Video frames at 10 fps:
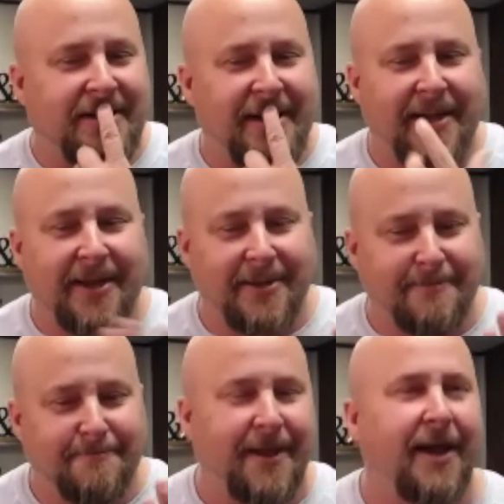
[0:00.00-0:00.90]

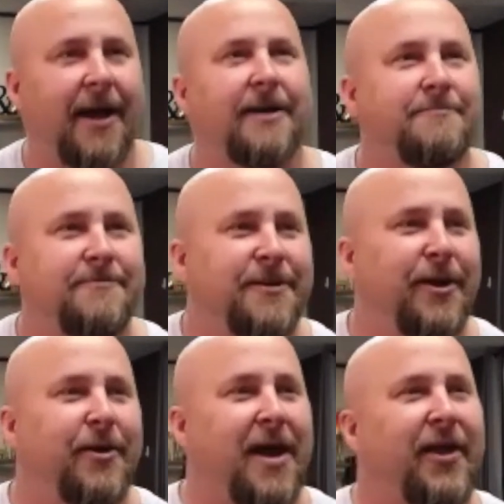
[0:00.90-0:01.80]
And yeah,
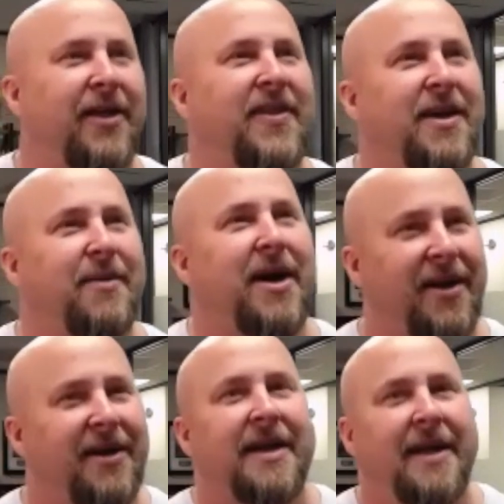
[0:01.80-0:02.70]
now that I think about
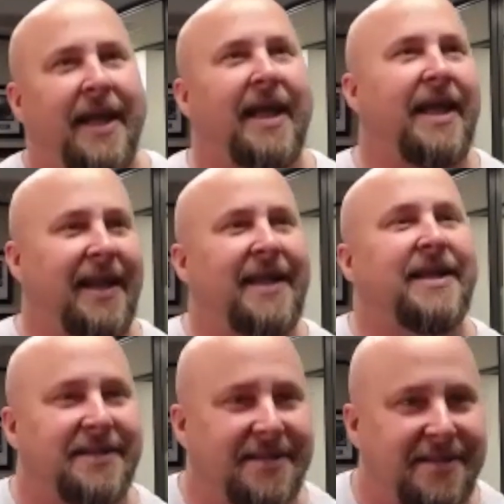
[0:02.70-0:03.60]
it, it
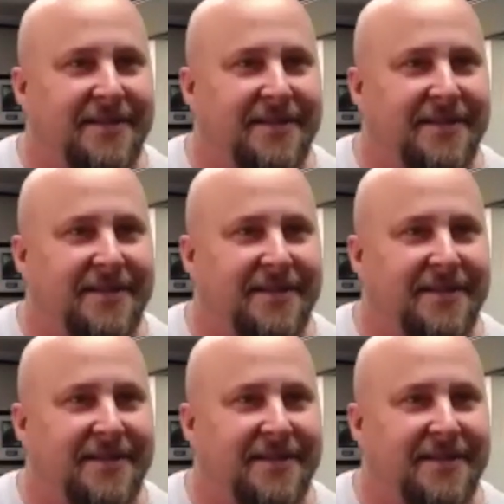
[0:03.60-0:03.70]
is.